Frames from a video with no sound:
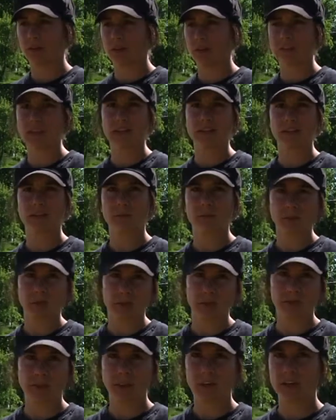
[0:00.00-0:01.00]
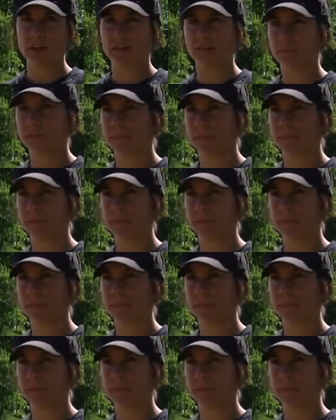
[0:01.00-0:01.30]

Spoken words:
potassium sulfate.